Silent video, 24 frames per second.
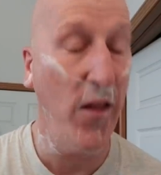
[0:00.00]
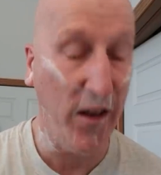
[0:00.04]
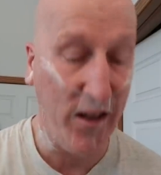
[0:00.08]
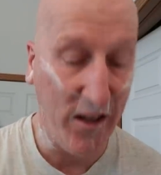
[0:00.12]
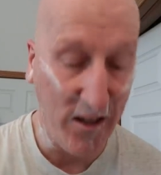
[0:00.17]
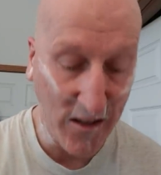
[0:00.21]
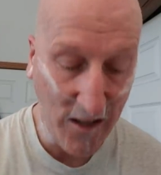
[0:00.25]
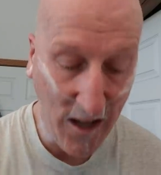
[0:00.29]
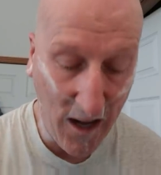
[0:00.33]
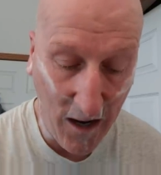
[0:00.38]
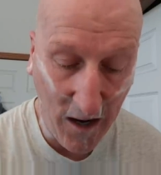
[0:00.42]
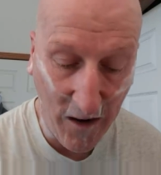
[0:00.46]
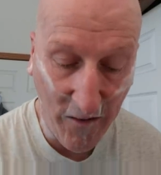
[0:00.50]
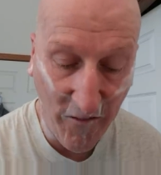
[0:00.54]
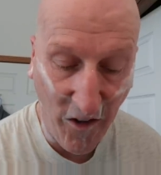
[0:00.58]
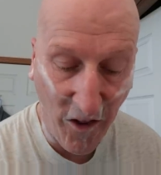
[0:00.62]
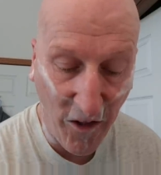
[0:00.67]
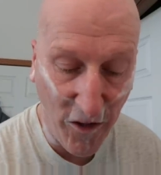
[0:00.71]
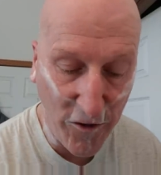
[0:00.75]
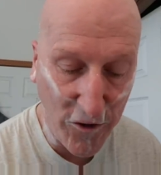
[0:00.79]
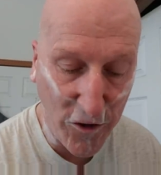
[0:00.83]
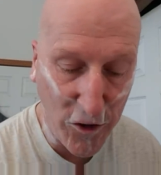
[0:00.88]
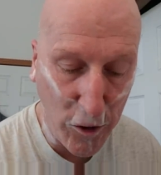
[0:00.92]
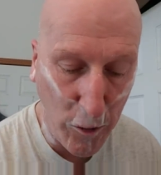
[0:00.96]
Like a lot of
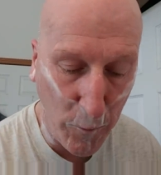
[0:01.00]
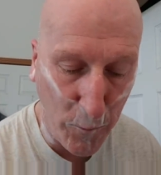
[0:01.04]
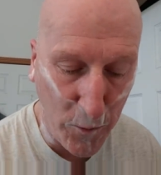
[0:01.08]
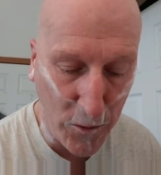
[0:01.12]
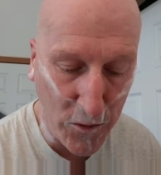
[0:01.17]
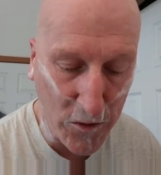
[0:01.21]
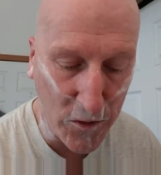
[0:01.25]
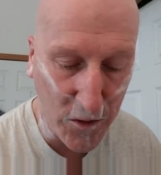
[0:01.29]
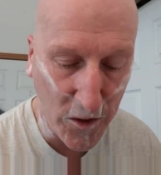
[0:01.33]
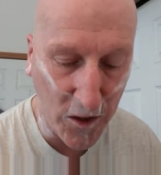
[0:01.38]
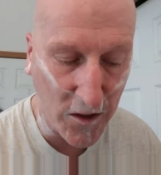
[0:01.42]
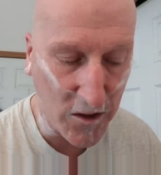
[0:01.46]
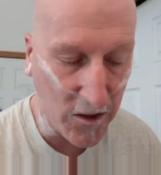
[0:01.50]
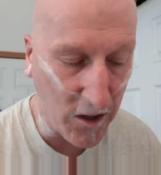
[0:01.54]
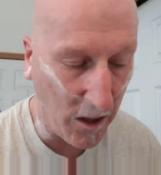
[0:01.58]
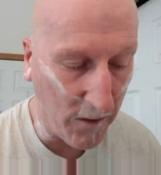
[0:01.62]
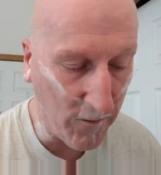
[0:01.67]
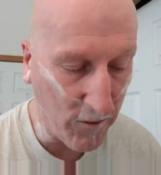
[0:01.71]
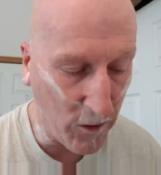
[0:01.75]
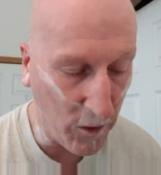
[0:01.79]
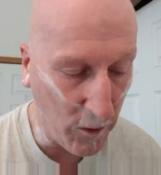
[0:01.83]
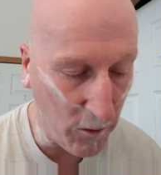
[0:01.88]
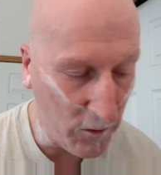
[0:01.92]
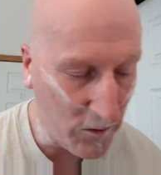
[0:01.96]
other super slicks
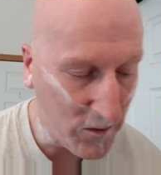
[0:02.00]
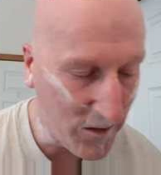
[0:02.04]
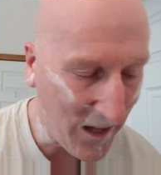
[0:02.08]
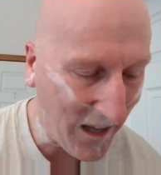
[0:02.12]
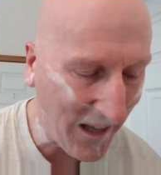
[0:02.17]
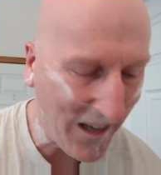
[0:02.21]
I've used,